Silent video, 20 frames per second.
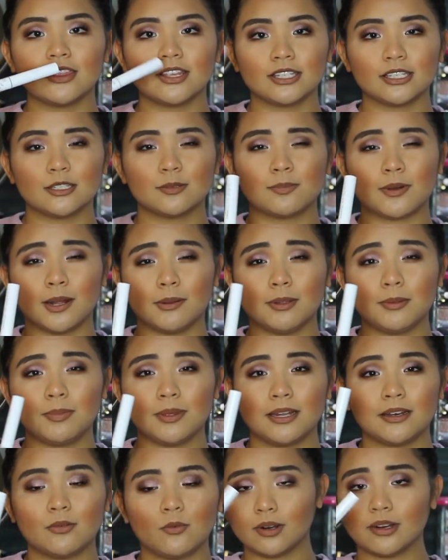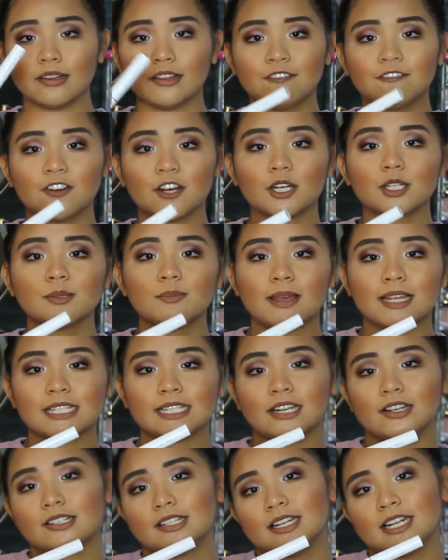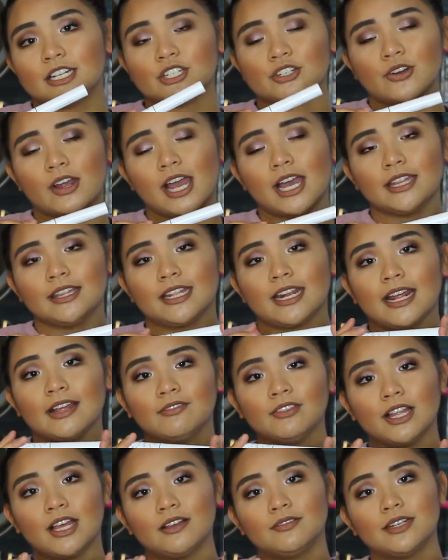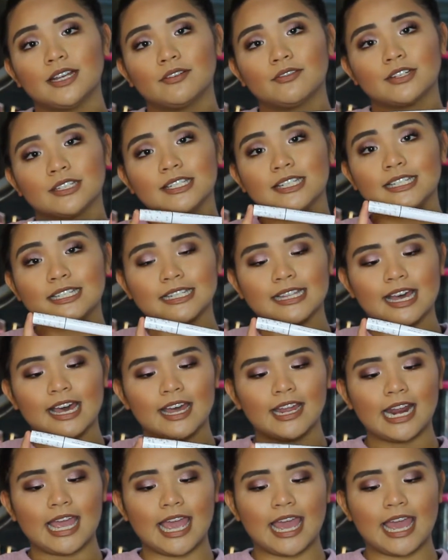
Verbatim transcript: this has probably been one of the first mascaras that I tried that I've loved ever since that